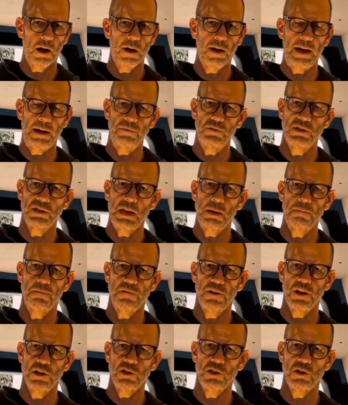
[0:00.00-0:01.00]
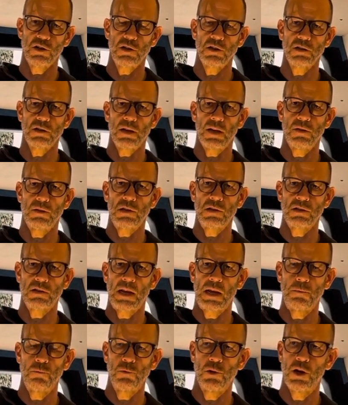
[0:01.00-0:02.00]
have the same finishes and the
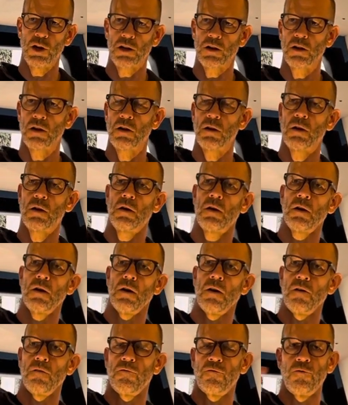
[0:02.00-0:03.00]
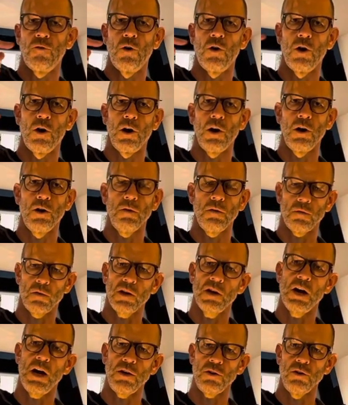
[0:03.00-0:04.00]
same look for
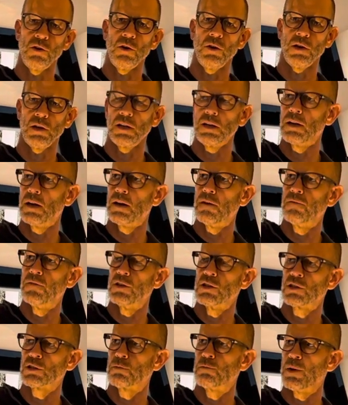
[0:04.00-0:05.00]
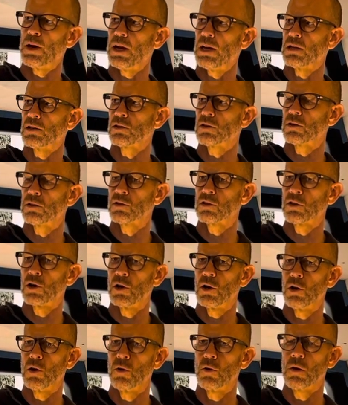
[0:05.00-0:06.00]
continuity of the space.
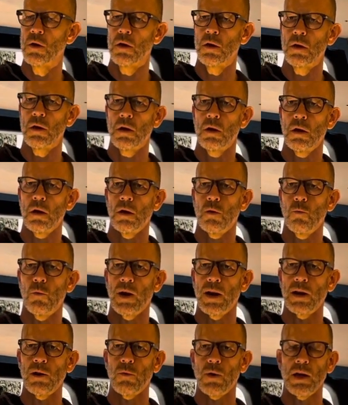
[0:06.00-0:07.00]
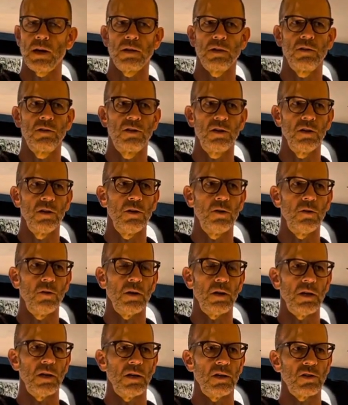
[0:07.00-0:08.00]
So what I wanted to do
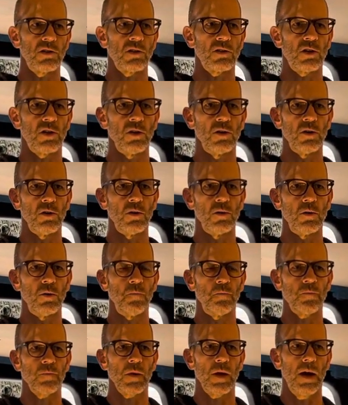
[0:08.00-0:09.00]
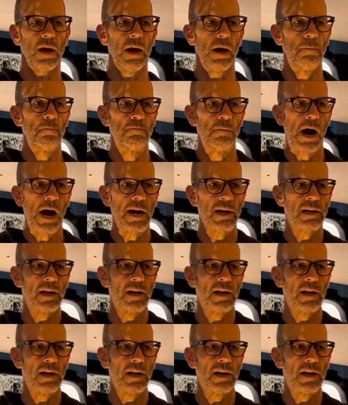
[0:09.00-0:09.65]
is to mock